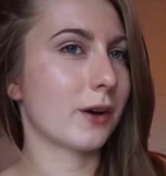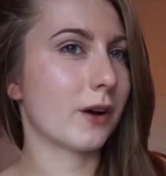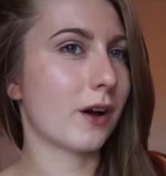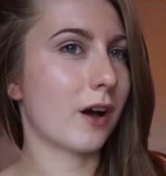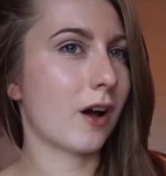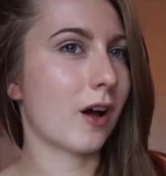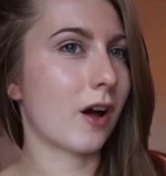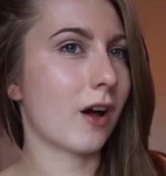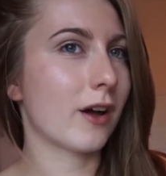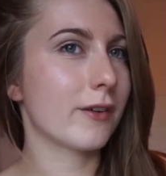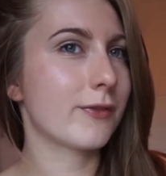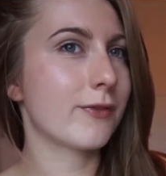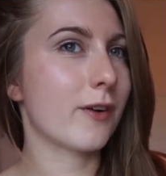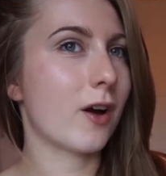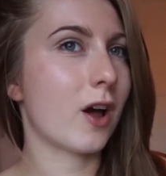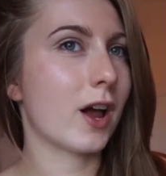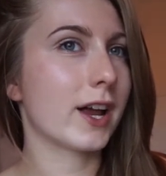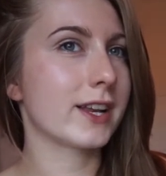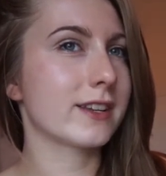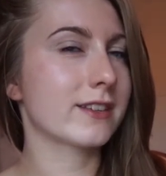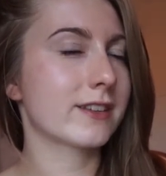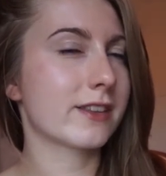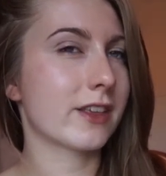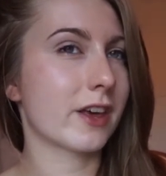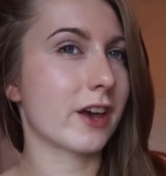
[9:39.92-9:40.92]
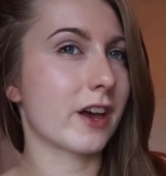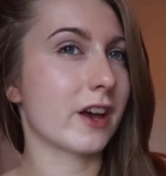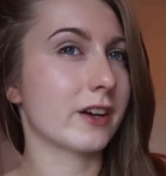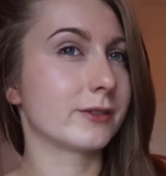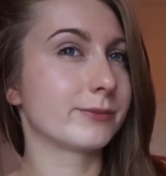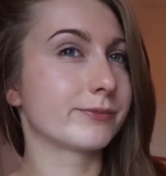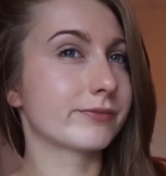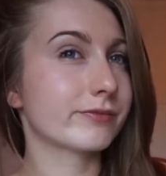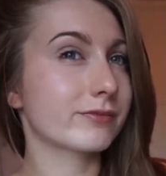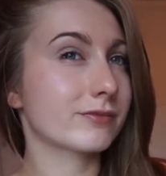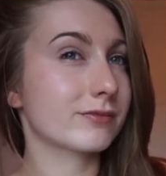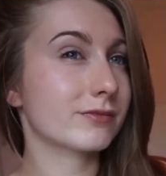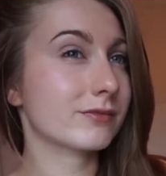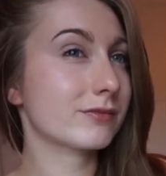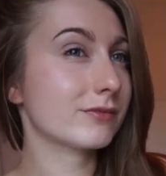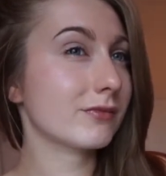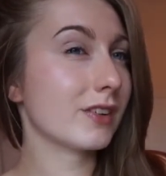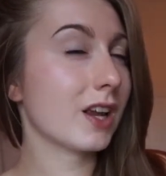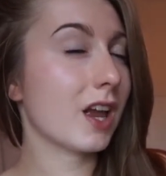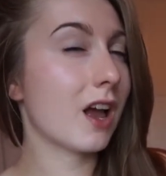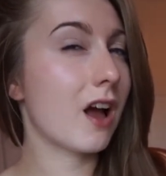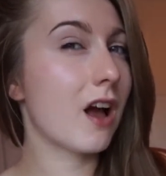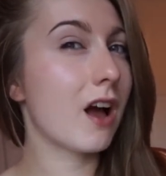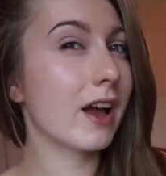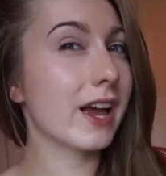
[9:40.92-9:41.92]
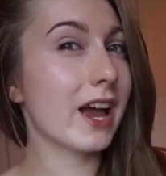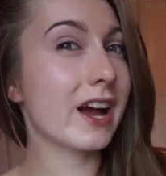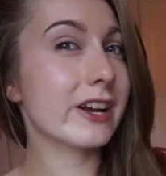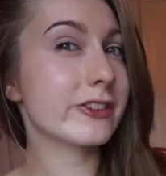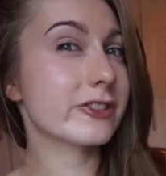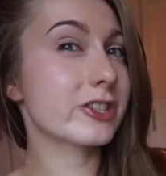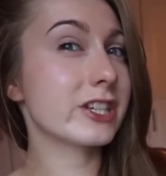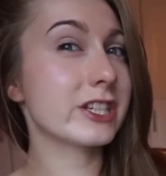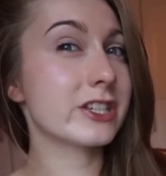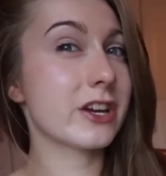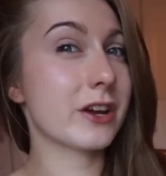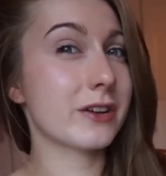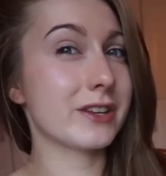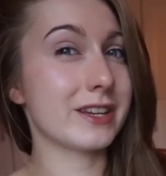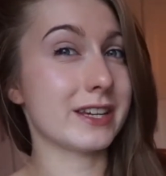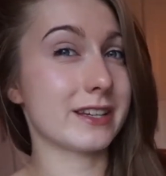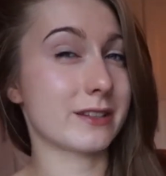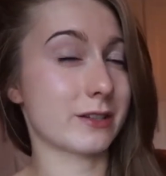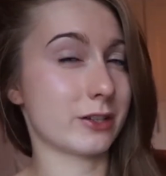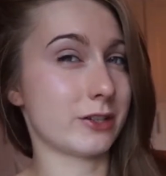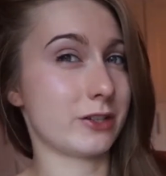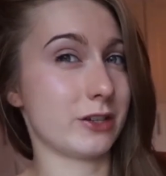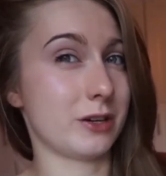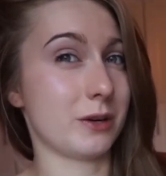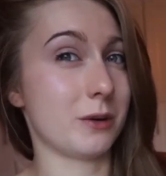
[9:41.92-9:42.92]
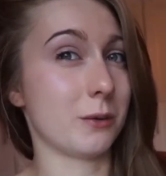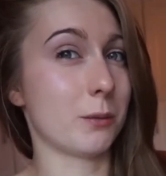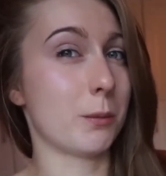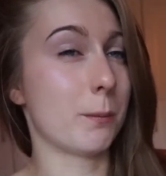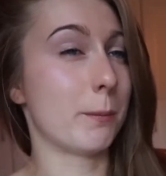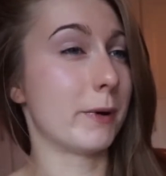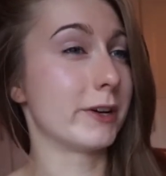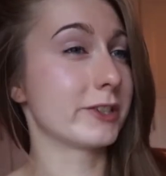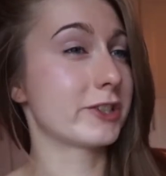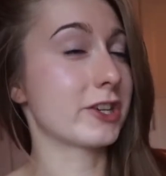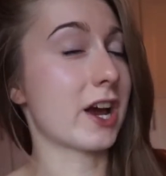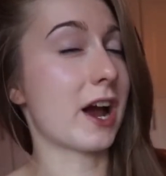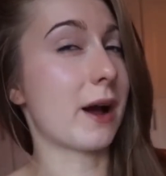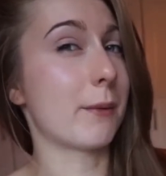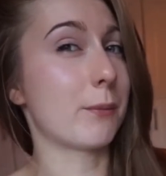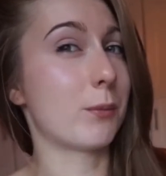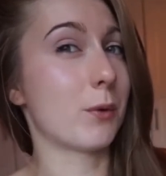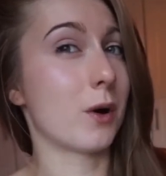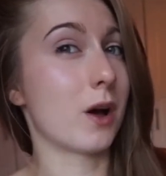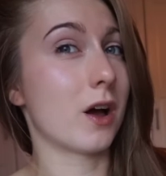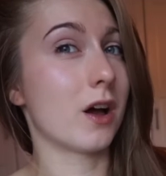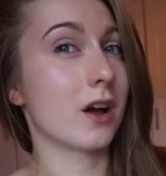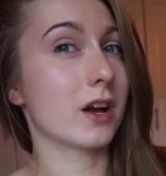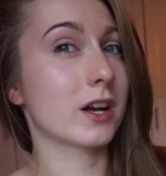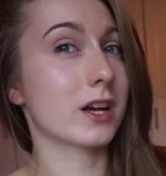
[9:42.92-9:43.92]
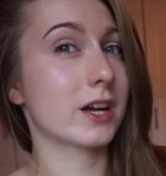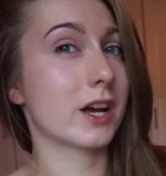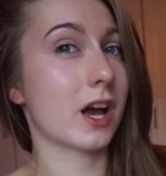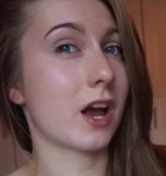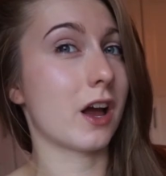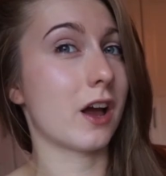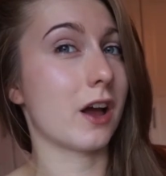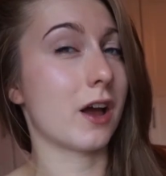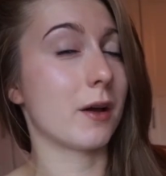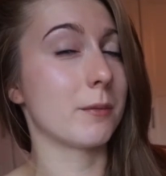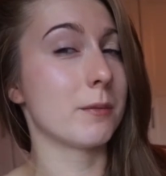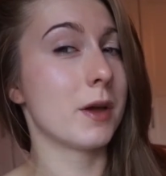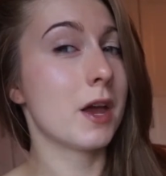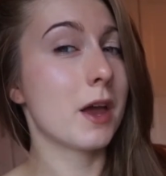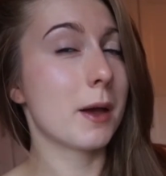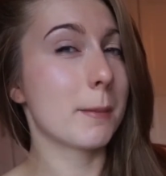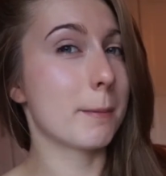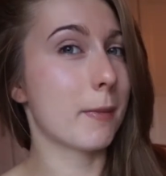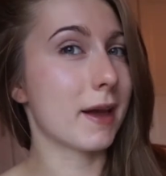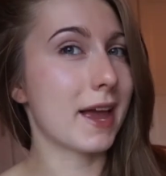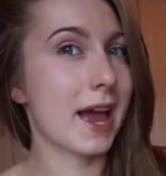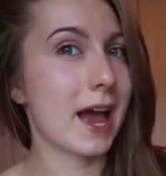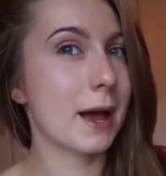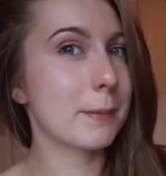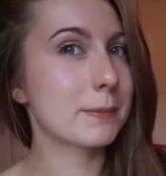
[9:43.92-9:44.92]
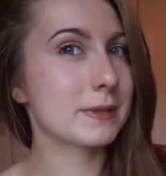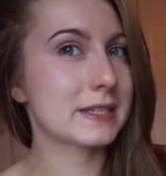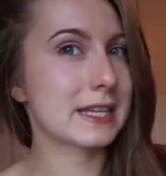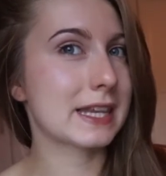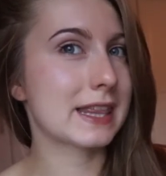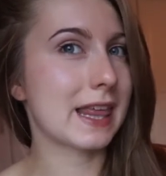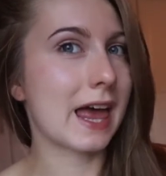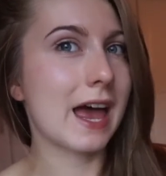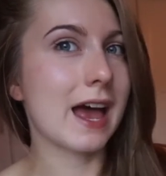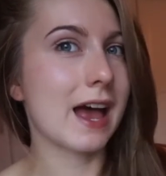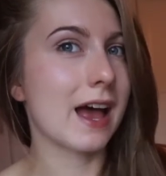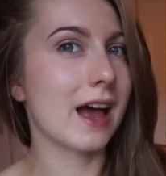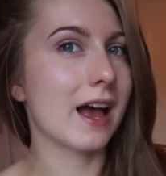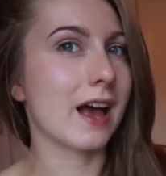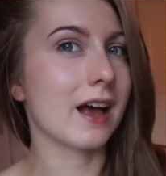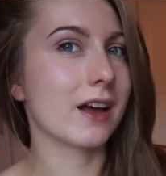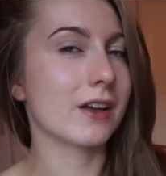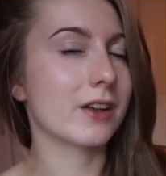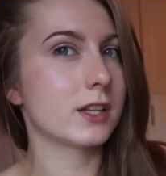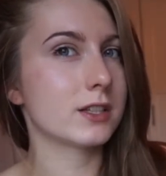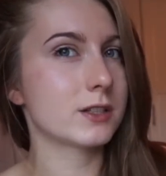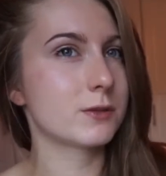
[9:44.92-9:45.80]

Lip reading: I find that I actually don't need to do much ab work. My abs are there.